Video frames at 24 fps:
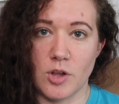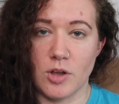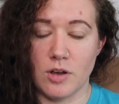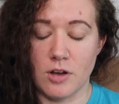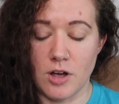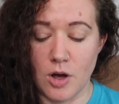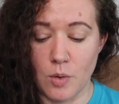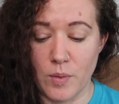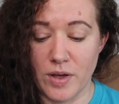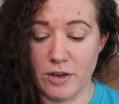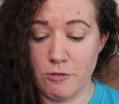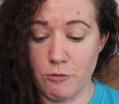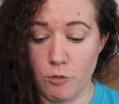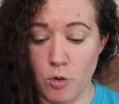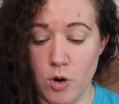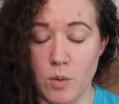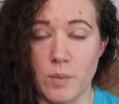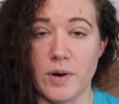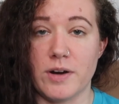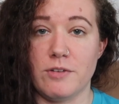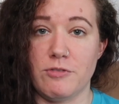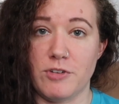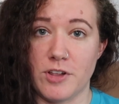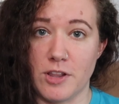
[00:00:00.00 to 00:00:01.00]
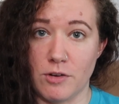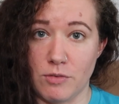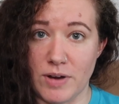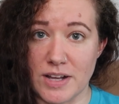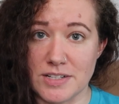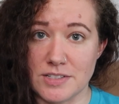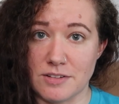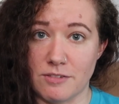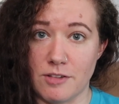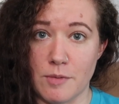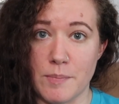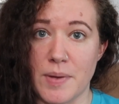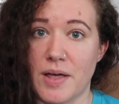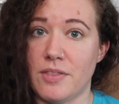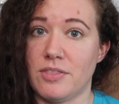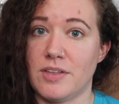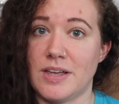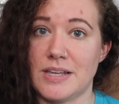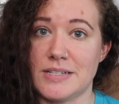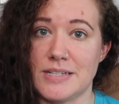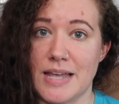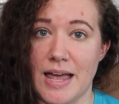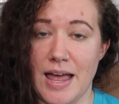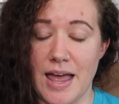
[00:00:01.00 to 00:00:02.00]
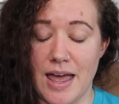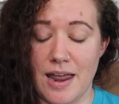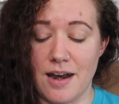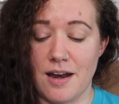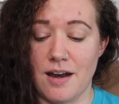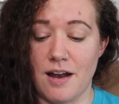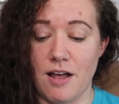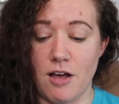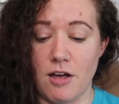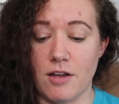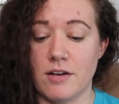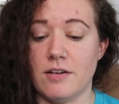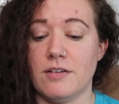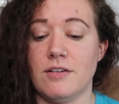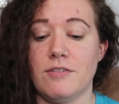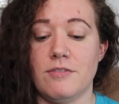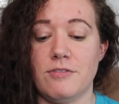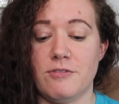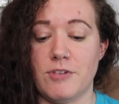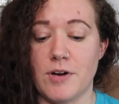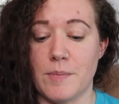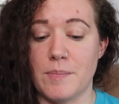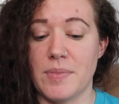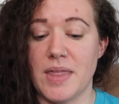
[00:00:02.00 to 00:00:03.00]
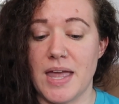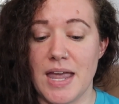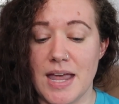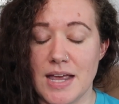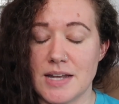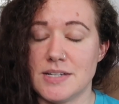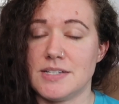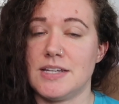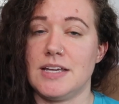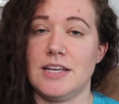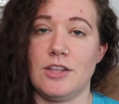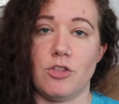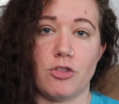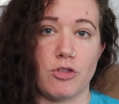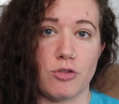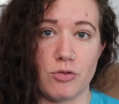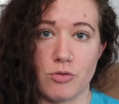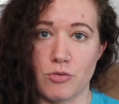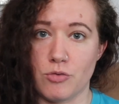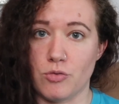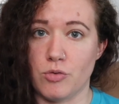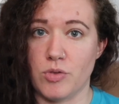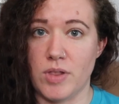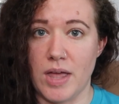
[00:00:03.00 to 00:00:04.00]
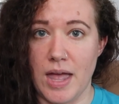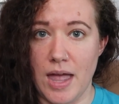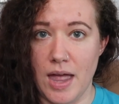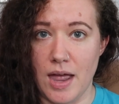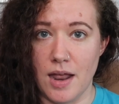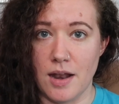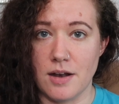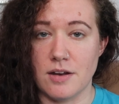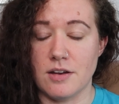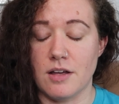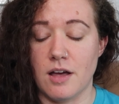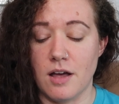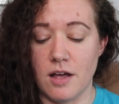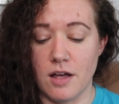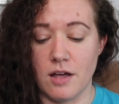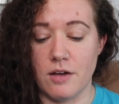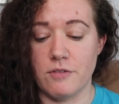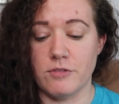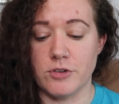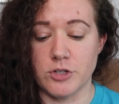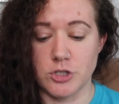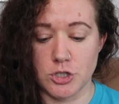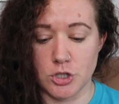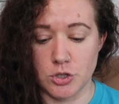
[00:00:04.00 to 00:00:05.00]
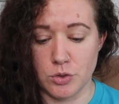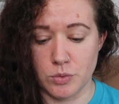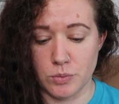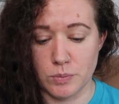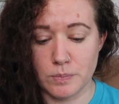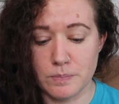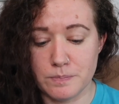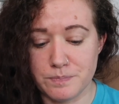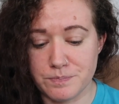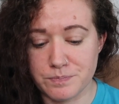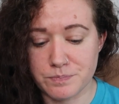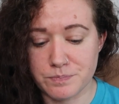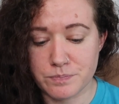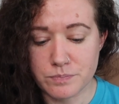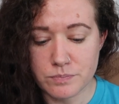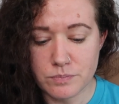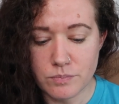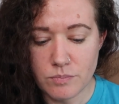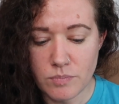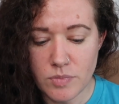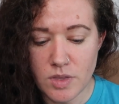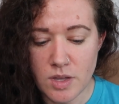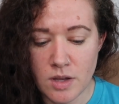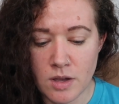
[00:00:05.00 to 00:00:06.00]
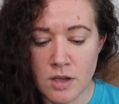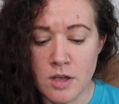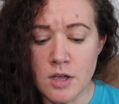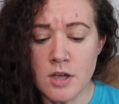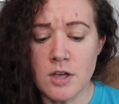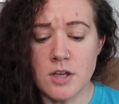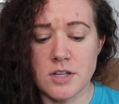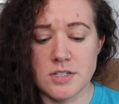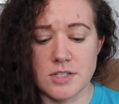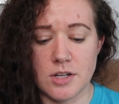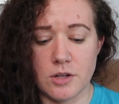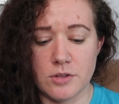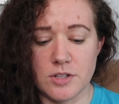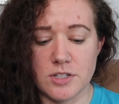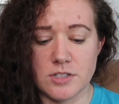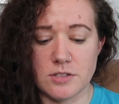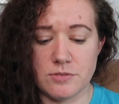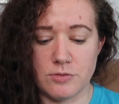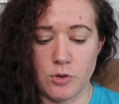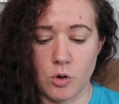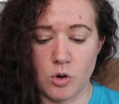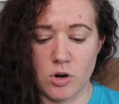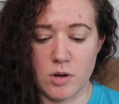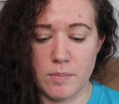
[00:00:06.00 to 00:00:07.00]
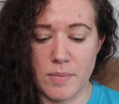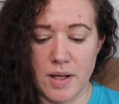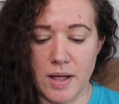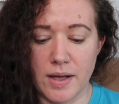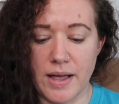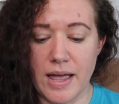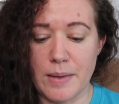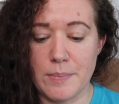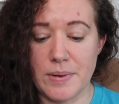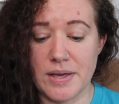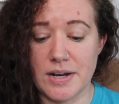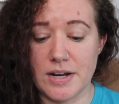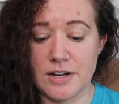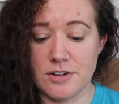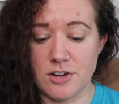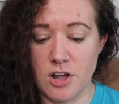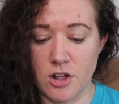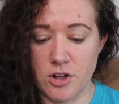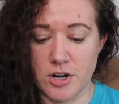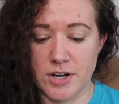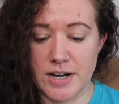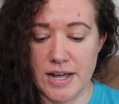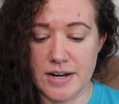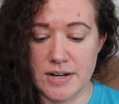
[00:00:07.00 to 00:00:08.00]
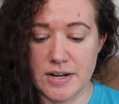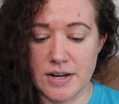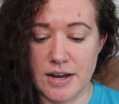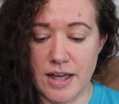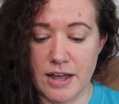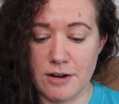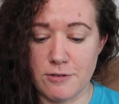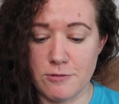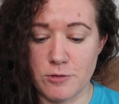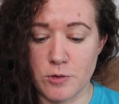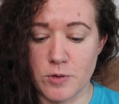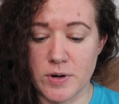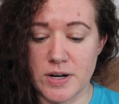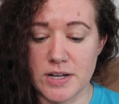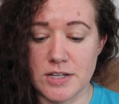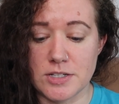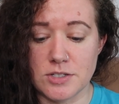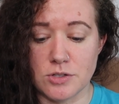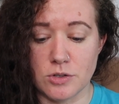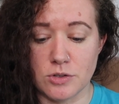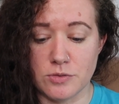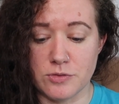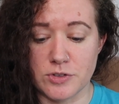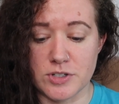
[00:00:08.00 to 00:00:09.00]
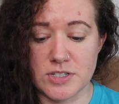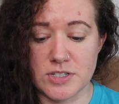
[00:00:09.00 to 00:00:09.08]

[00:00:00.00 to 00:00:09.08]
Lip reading: going forward for the rest of the month, because I had it on from the 18th through the end of June. So this floral mug, I paid $1.99 for it. It sold for